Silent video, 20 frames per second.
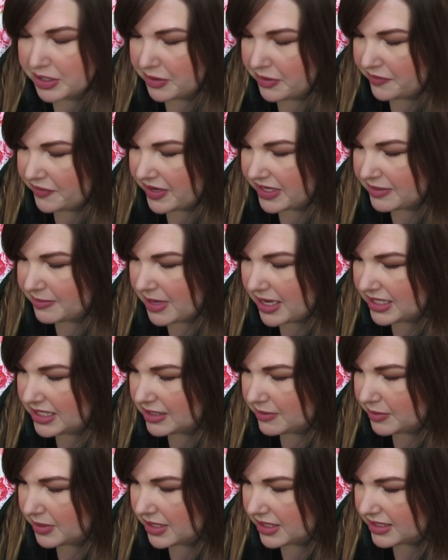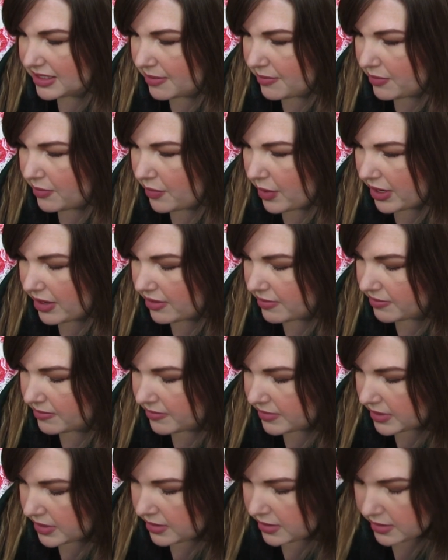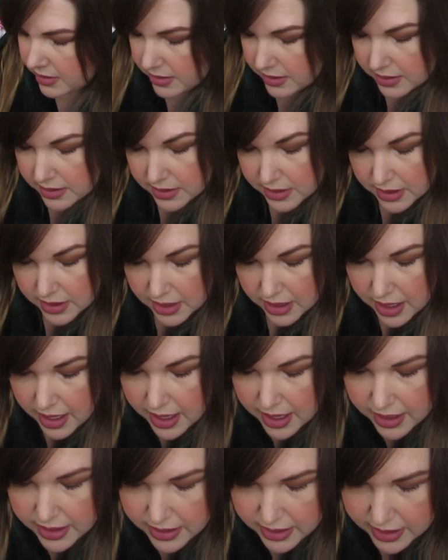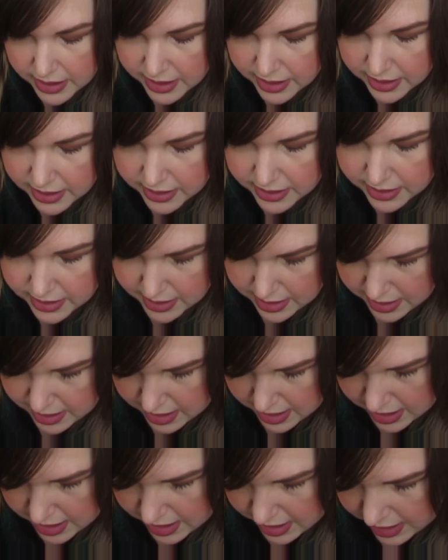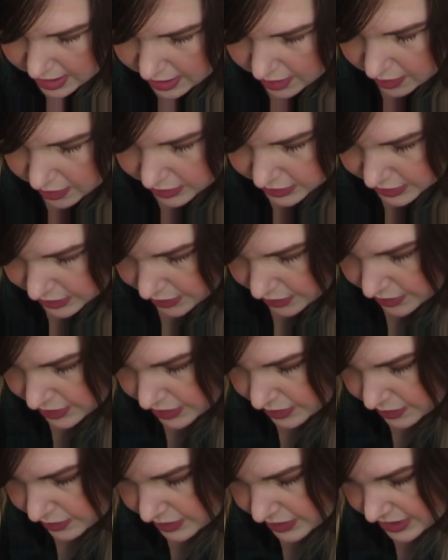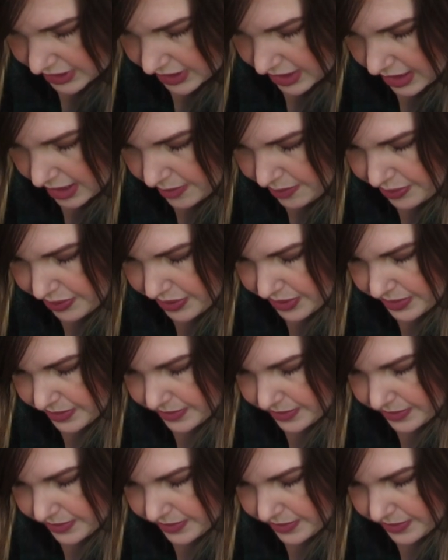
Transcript: do with face masks because I'm weird. And I also used up